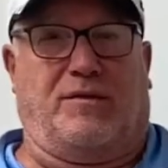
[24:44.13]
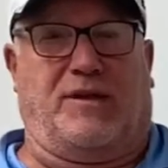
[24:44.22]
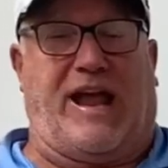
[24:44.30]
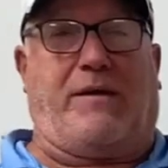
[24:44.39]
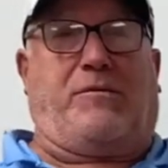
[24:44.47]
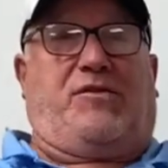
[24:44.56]

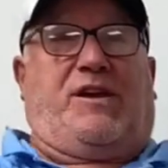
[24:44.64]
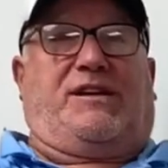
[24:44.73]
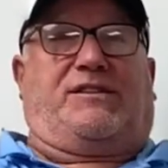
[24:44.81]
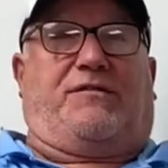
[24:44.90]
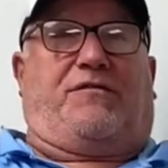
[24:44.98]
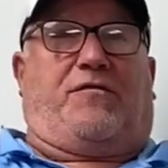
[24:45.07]
Everything is
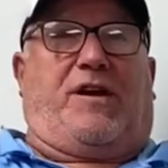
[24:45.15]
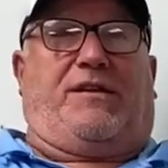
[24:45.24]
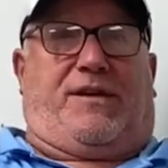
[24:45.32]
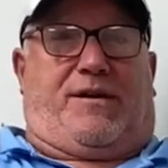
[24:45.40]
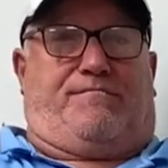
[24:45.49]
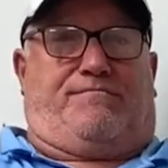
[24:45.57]
in front of
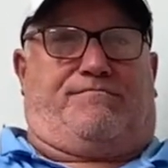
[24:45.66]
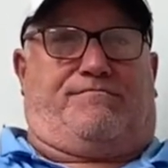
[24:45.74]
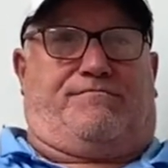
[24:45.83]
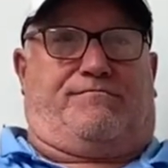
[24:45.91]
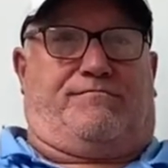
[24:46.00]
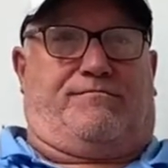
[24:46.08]
them.
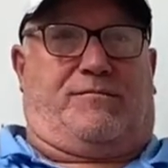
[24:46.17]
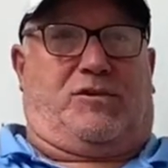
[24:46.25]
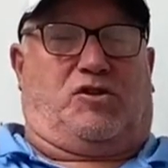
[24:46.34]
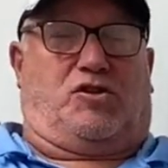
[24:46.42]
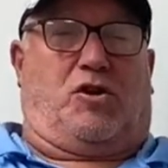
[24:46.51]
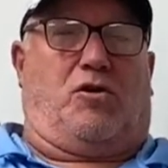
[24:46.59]

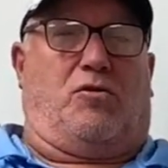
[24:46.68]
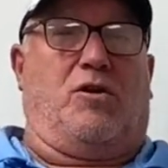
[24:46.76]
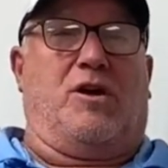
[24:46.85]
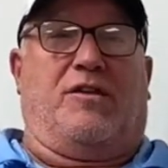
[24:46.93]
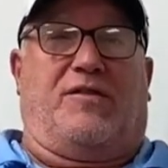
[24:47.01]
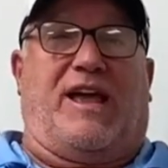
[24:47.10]
So
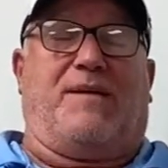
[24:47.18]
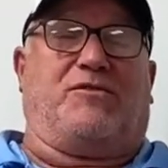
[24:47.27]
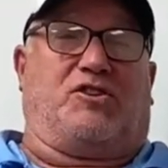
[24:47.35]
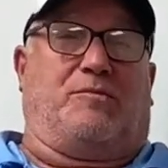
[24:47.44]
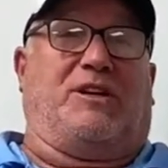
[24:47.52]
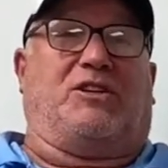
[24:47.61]
they
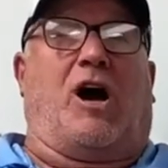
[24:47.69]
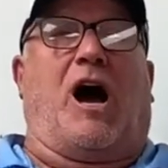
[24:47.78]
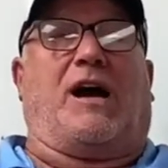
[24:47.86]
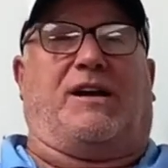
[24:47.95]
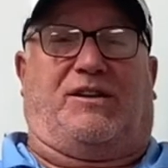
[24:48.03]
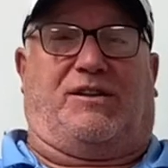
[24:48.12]
should be
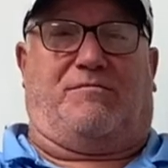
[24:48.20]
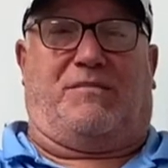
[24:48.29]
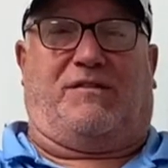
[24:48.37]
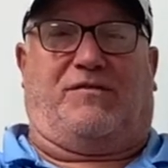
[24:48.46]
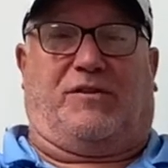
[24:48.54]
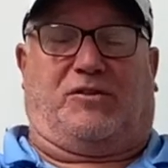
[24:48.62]
talking to the
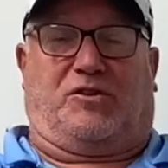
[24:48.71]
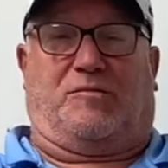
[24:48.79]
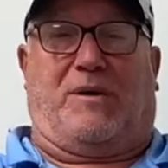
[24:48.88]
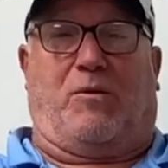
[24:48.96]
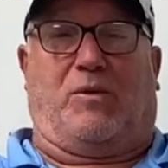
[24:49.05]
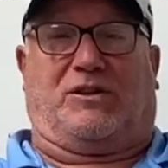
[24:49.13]
midfielders
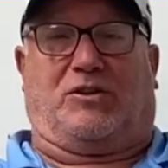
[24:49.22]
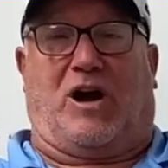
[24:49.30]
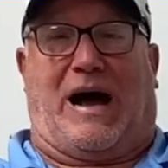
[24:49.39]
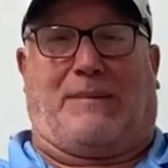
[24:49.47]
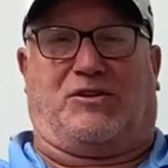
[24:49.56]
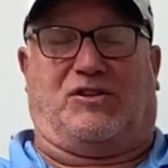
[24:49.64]
about what their
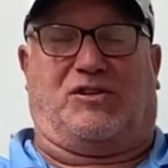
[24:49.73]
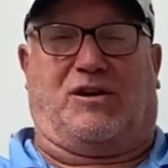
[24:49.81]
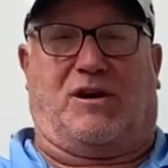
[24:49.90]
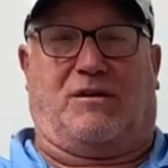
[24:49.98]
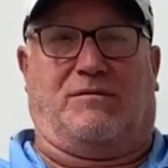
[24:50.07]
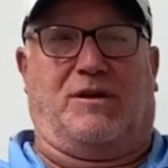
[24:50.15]
options
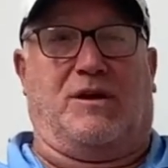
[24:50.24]
are.